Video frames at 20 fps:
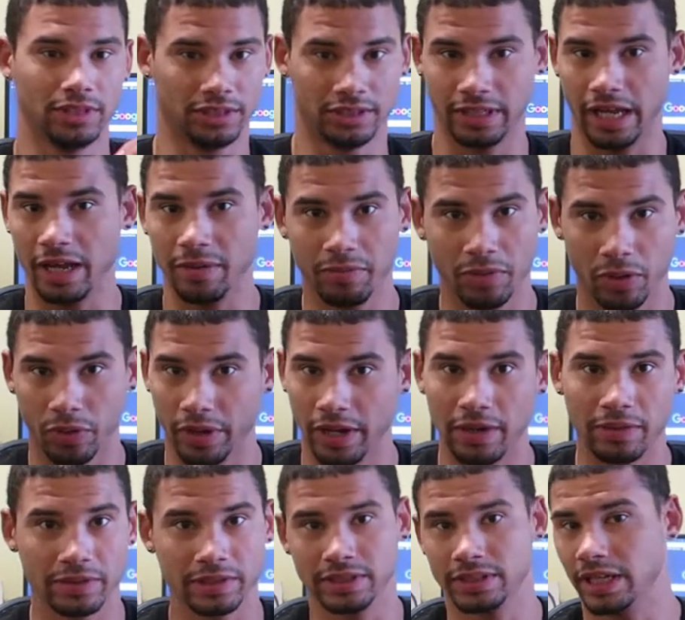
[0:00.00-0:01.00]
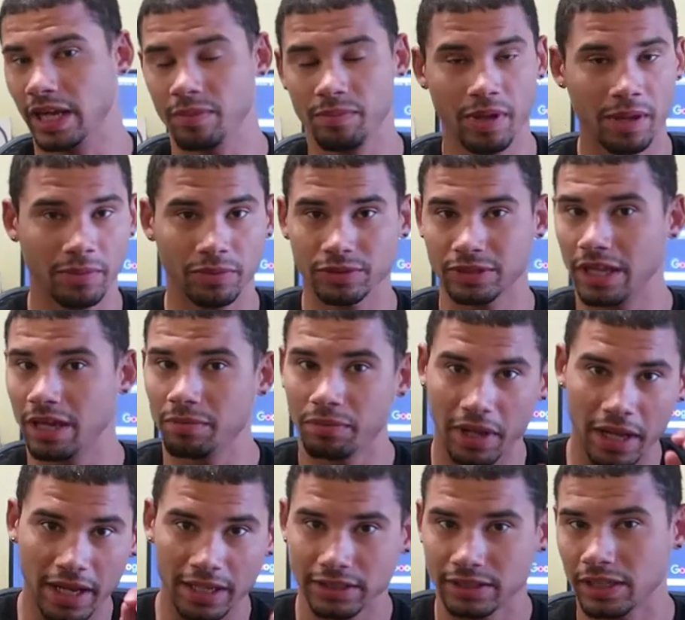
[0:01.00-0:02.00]
the same building with the same people, same
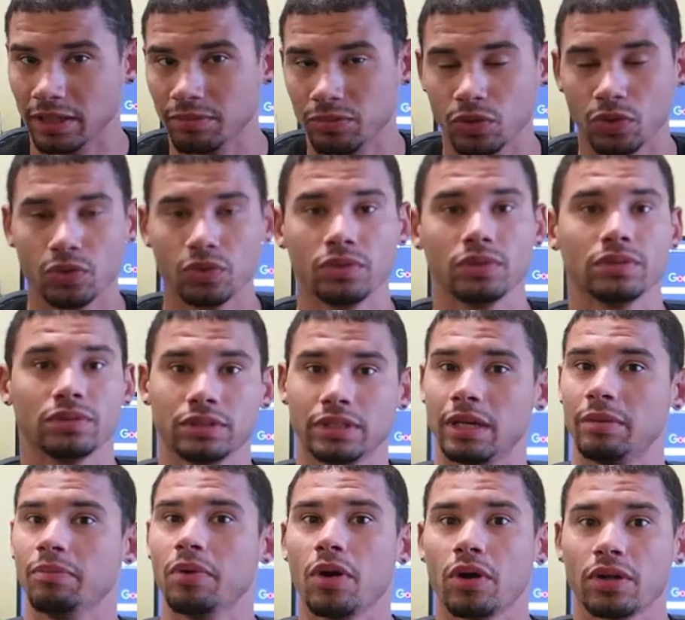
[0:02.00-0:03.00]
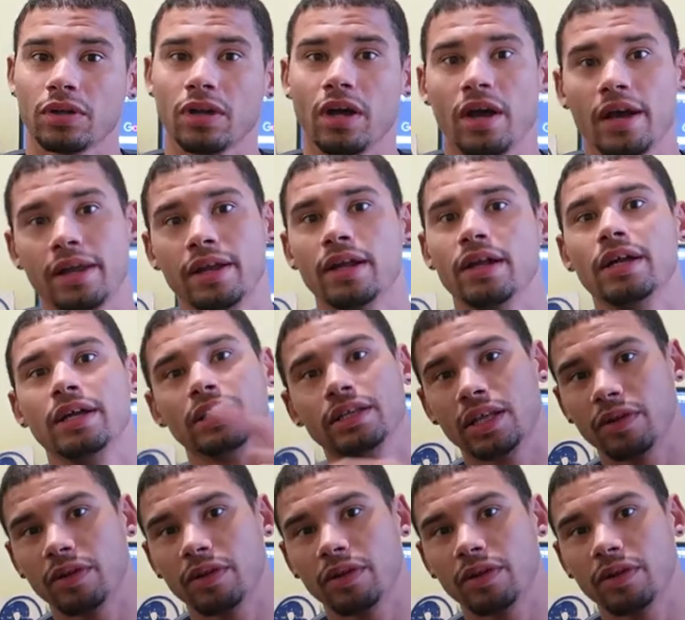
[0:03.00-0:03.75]
planes, same tools, same parking lot,